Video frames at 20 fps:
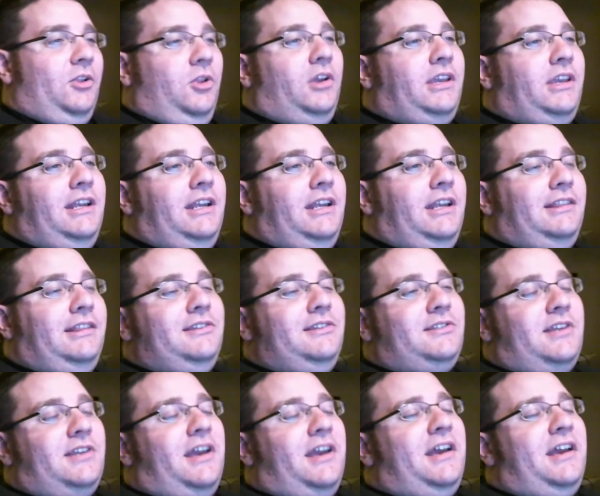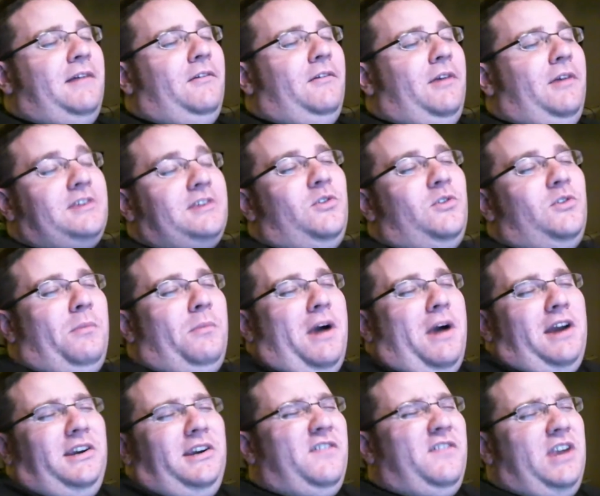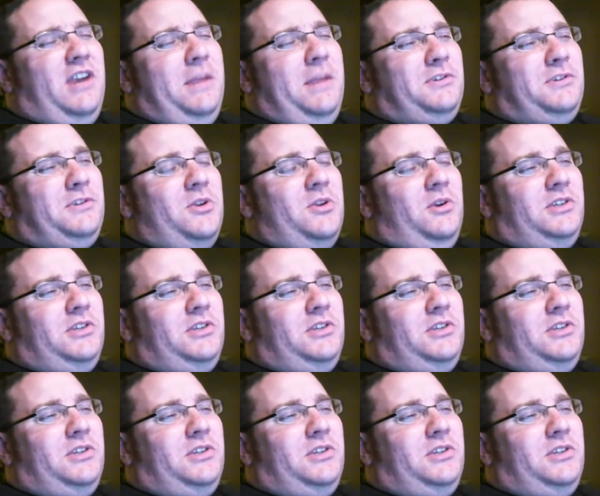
Looking at this, I was actually reminded of an episode